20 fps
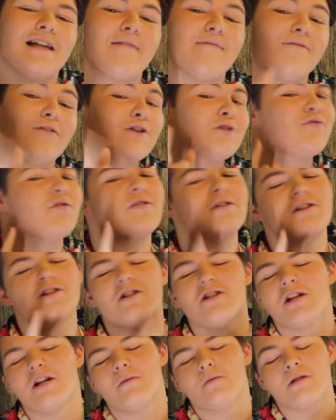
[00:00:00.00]
that first
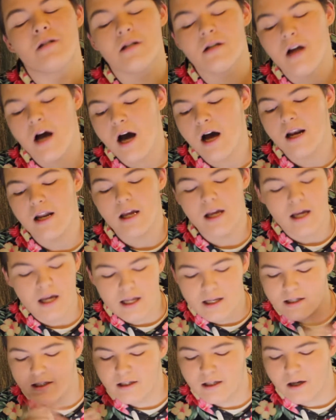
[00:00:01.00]
foundation shade was not
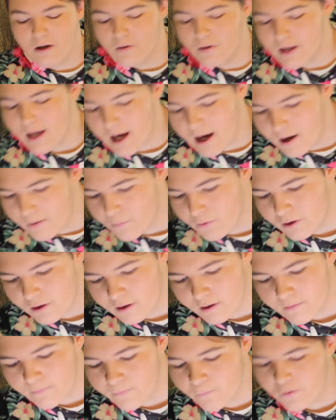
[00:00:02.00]
it. So yeah,
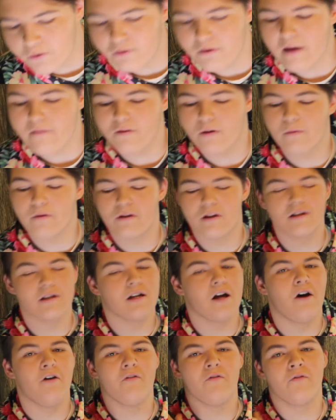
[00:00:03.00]
we're thriving with this
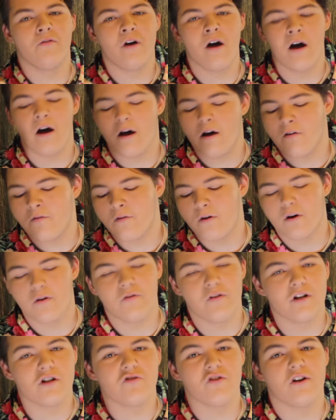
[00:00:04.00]
e.l.f. Photo
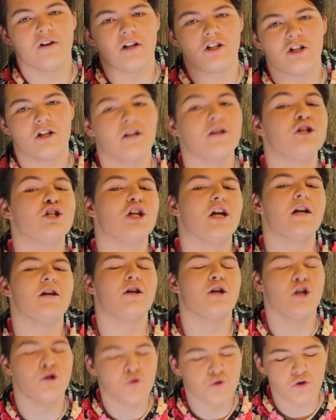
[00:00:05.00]
Finish Foundation in the shade
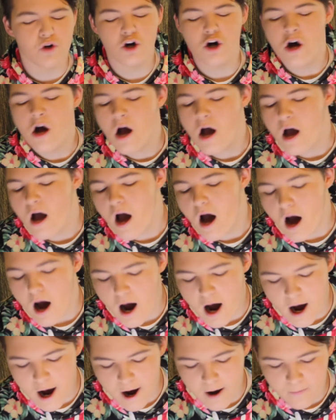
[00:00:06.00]
Neutral.
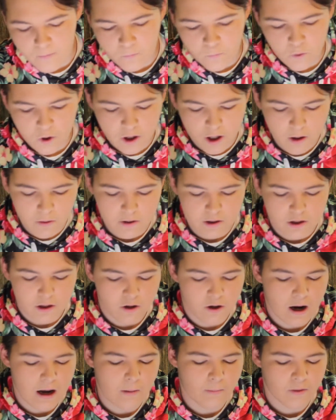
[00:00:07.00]
We're going to
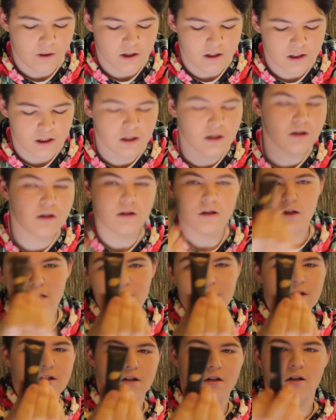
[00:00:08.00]
grab this
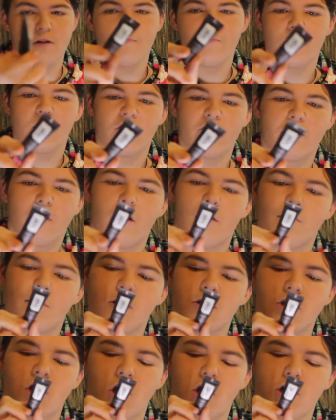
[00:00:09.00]
concealer from
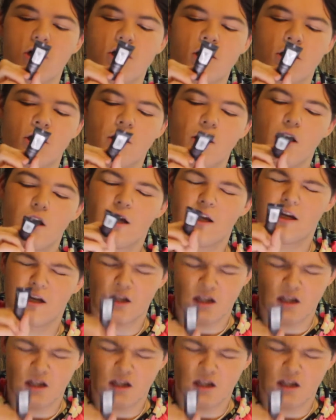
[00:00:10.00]
Tarte. It